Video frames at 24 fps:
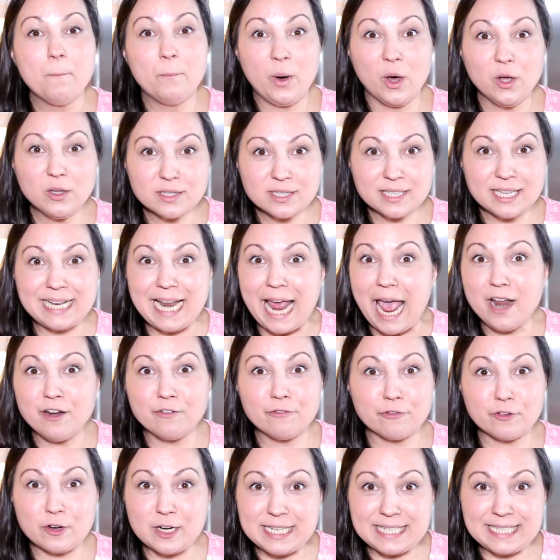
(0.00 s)
pulse it and
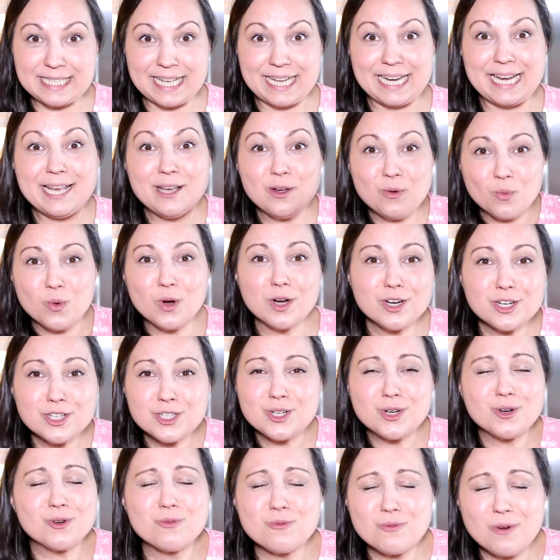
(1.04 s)
freeze it. It
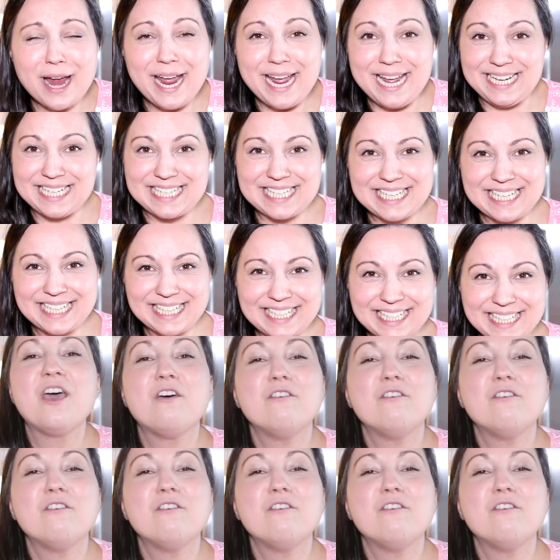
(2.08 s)
works great.